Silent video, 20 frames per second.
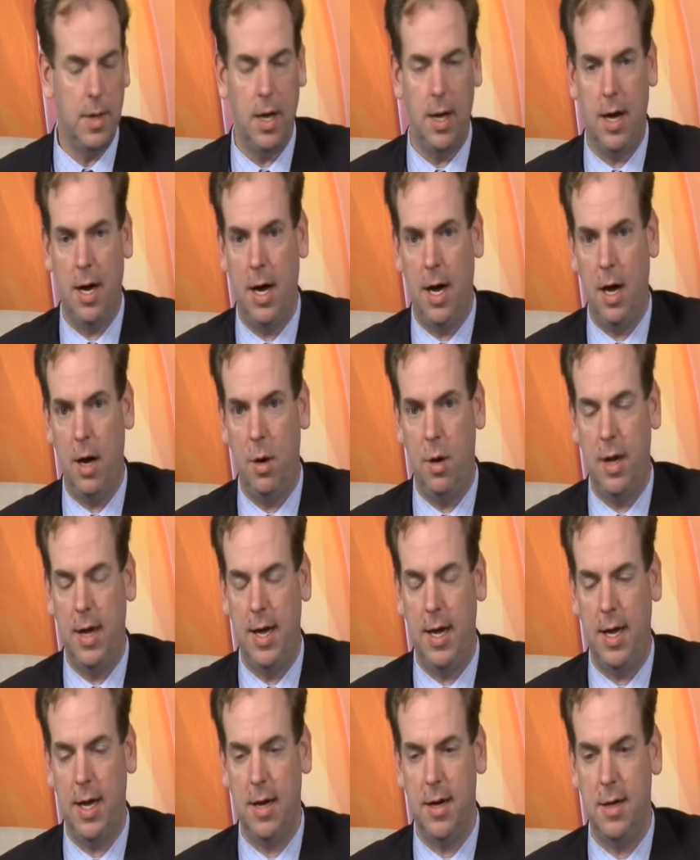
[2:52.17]

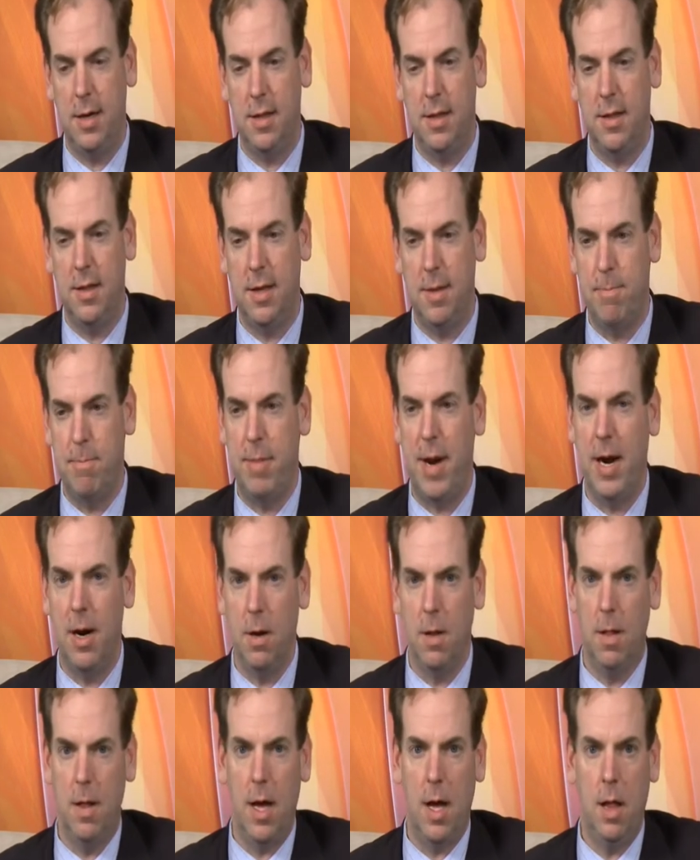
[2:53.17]
And the
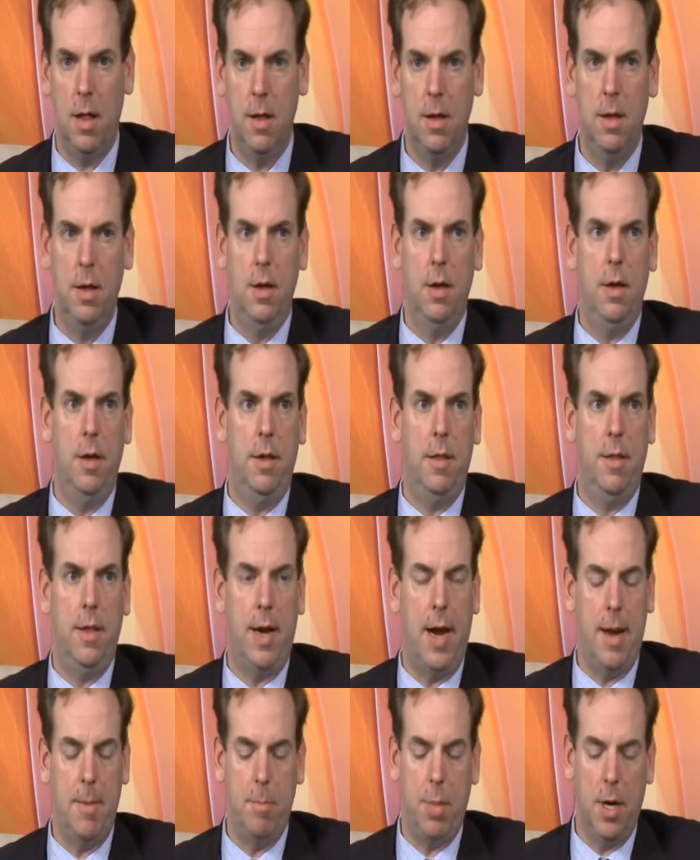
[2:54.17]
parallel that
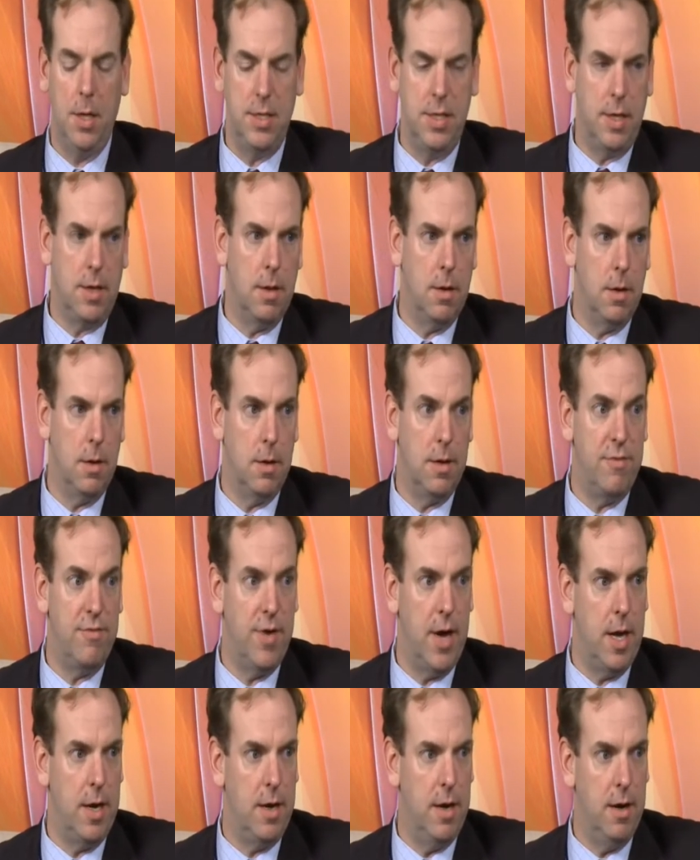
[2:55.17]
I'm particularly
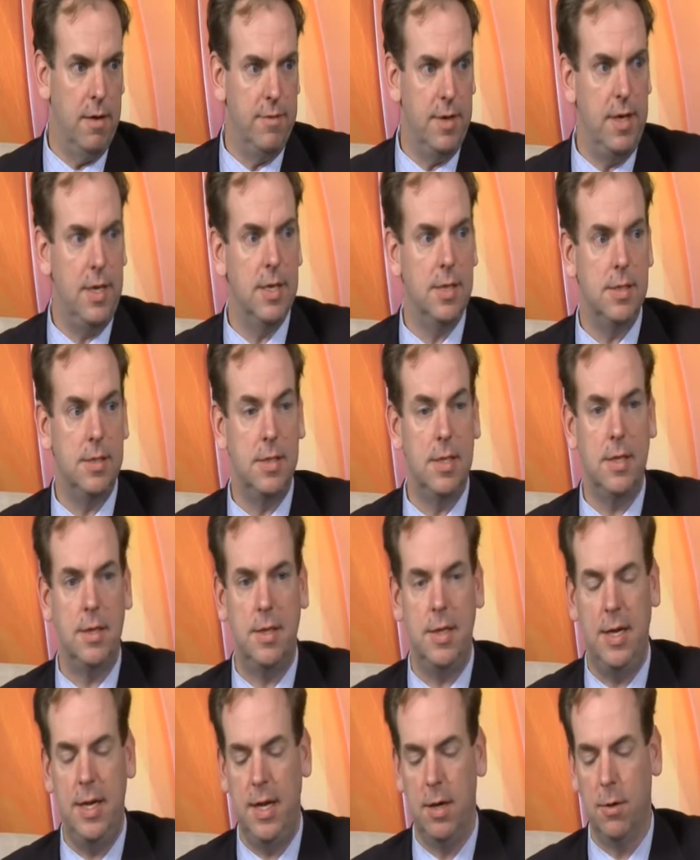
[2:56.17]
fond of is that
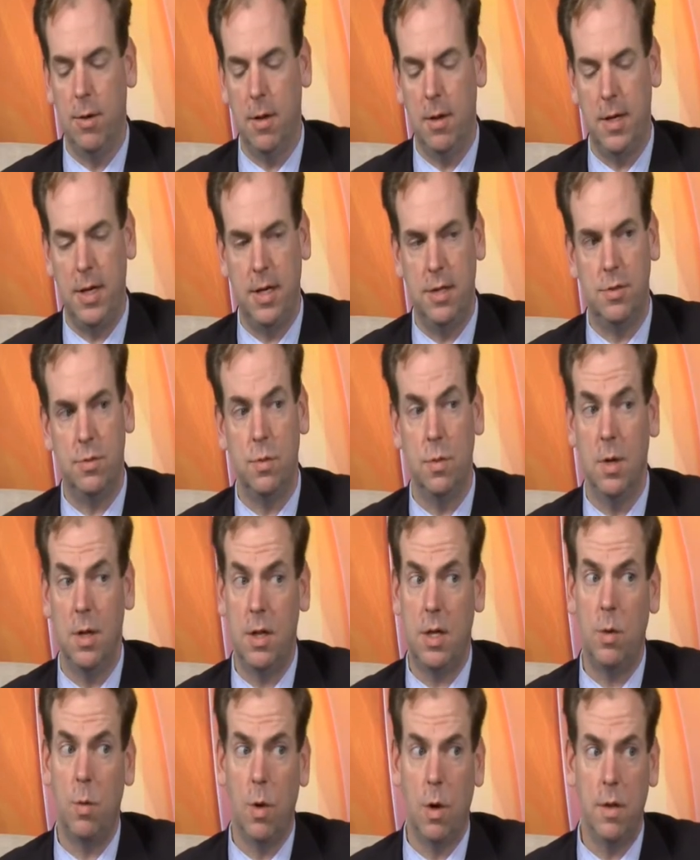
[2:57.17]
the Negro Leagues
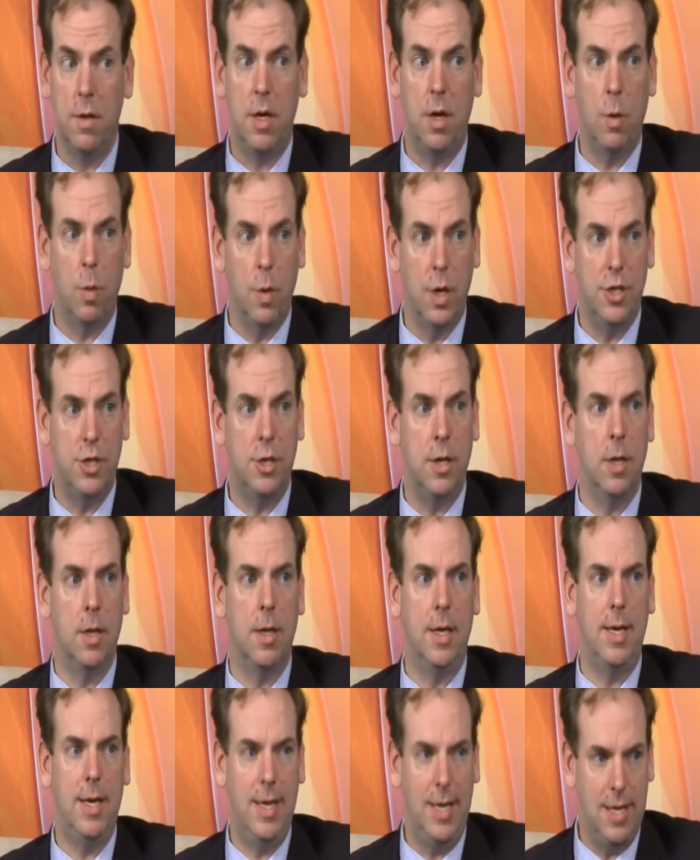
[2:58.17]
really were the
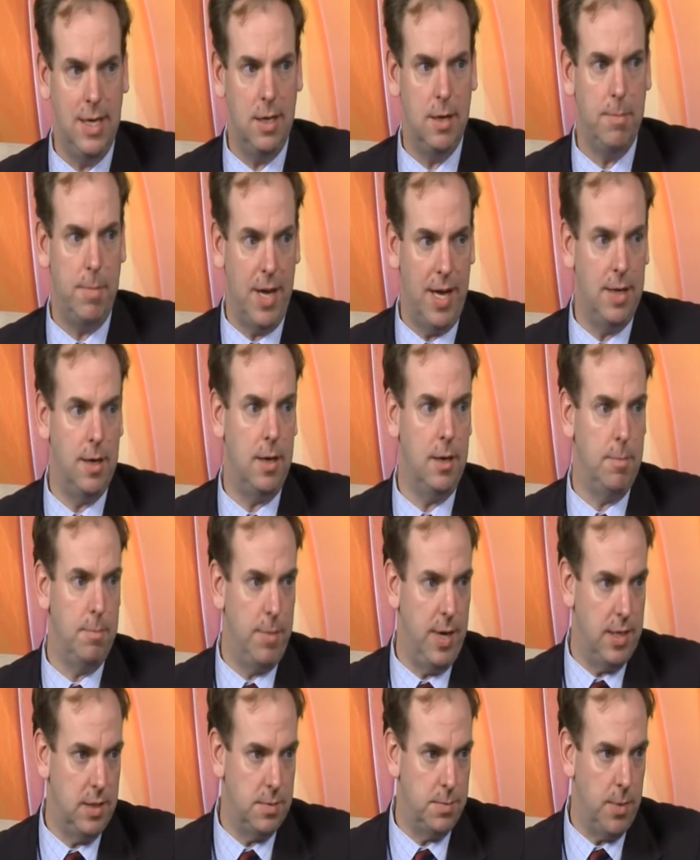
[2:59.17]
original independent
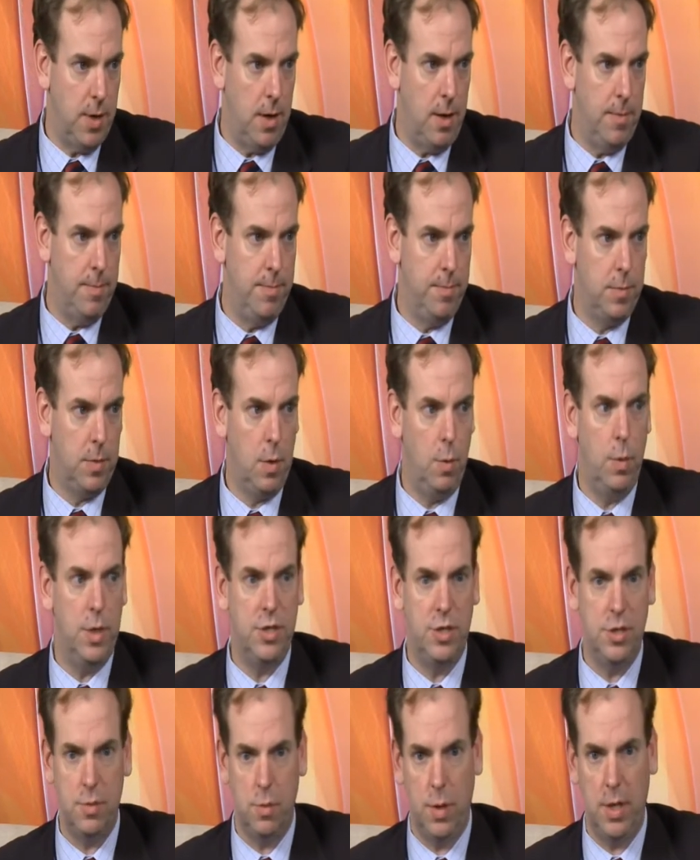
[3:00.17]
baseball,
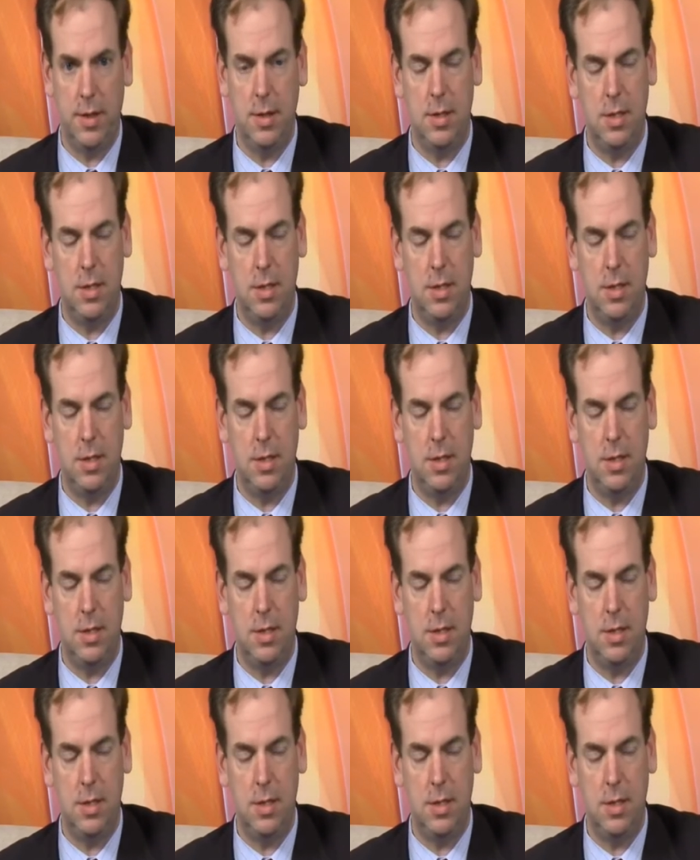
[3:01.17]
which is what the